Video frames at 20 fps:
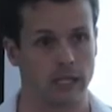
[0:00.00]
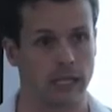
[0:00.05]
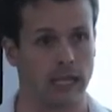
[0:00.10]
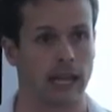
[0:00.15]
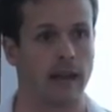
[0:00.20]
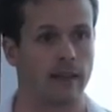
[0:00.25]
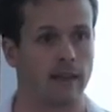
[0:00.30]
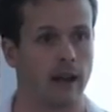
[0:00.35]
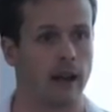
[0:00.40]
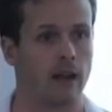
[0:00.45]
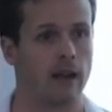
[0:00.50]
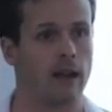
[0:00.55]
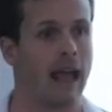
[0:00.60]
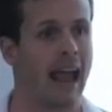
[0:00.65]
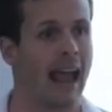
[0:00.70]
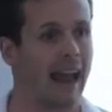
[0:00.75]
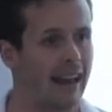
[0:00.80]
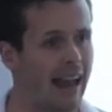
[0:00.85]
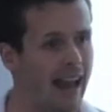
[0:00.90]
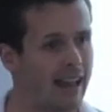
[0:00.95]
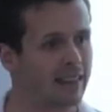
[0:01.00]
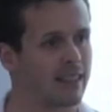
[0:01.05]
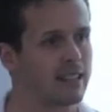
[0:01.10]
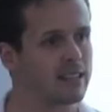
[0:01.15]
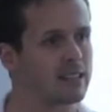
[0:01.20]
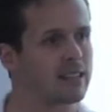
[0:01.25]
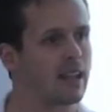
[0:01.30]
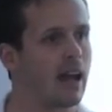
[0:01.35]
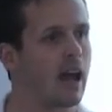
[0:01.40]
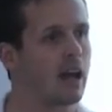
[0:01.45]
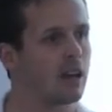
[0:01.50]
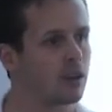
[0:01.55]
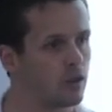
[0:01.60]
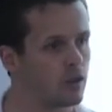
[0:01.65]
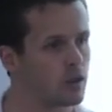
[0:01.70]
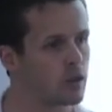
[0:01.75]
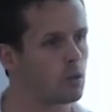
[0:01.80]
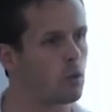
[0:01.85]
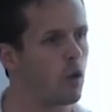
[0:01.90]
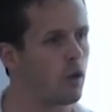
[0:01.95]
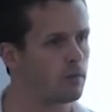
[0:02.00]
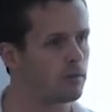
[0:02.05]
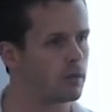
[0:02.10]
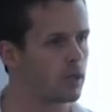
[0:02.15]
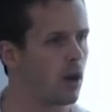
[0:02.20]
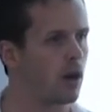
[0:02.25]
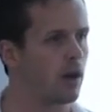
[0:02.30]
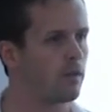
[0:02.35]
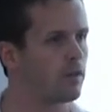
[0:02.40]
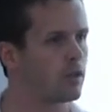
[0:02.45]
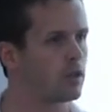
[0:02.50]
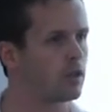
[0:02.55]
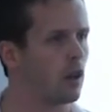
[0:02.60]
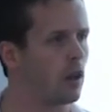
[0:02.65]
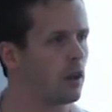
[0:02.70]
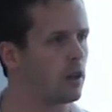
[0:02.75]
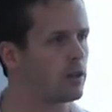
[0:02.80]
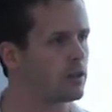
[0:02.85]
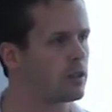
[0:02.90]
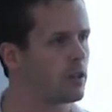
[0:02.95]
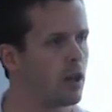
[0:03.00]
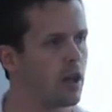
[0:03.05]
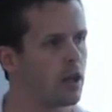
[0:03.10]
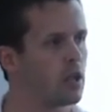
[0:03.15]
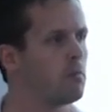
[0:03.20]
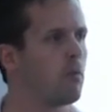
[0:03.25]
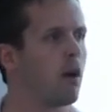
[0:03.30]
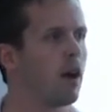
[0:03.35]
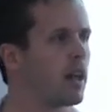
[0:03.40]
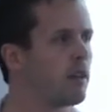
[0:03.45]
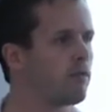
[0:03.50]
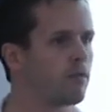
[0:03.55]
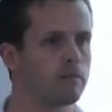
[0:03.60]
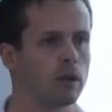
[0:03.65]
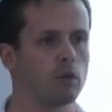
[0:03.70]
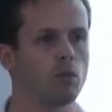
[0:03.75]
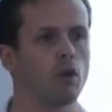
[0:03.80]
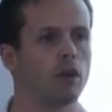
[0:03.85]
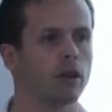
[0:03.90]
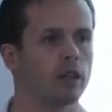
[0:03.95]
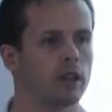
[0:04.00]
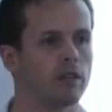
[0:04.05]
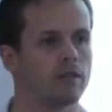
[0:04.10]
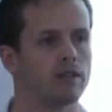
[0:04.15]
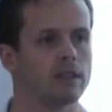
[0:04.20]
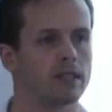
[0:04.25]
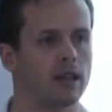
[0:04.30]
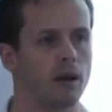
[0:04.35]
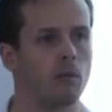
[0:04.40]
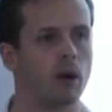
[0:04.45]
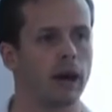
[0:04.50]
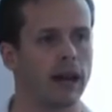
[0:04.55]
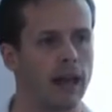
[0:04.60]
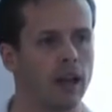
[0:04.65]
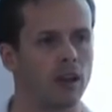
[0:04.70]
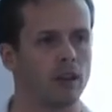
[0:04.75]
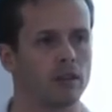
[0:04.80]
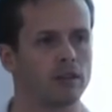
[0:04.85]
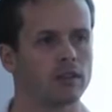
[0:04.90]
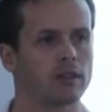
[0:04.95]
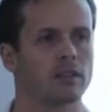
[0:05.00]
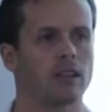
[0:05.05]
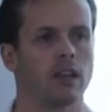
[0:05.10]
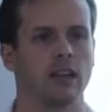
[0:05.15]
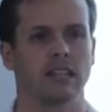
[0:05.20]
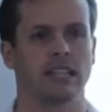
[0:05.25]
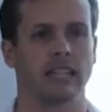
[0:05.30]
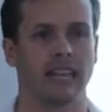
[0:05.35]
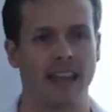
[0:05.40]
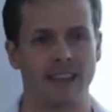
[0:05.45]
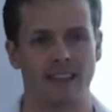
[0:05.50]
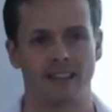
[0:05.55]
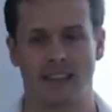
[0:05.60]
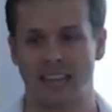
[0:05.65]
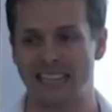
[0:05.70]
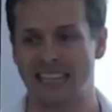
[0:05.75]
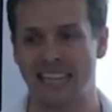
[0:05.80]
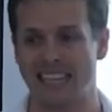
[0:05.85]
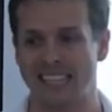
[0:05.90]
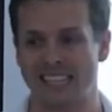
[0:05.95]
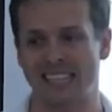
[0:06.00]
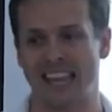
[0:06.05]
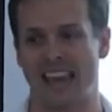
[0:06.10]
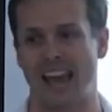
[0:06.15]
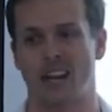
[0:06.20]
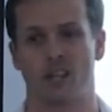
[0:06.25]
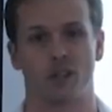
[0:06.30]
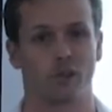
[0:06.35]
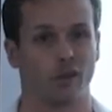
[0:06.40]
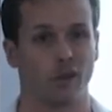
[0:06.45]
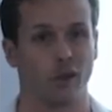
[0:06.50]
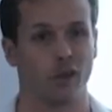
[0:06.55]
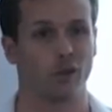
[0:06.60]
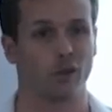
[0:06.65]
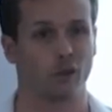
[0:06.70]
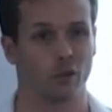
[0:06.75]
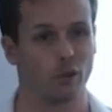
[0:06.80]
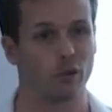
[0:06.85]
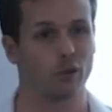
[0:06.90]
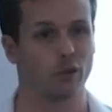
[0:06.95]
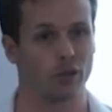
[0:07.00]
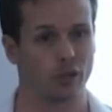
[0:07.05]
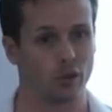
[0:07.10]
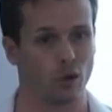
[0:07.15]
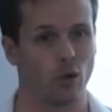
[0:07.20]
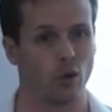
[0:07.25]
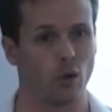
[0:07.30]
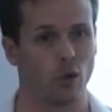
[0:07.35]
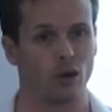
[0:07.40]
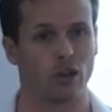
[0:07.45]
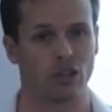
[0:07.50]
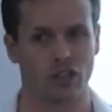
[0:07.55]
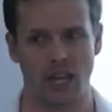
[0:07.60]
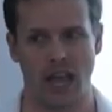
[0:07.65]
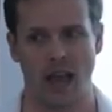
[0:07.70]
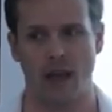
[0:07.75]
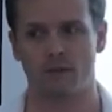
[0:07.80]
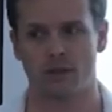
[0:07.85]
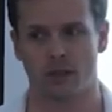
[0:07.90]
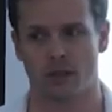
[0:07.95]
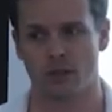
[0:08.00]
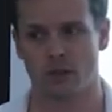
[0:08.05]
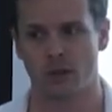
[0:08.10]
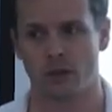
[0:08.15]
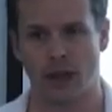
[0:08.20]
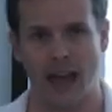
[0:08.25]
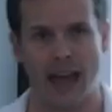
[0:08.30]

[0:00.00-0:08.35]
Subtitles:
together. And at the start, you swap time for dollars. You might even be working for someone else to get at least cash flow through the door, because you have to do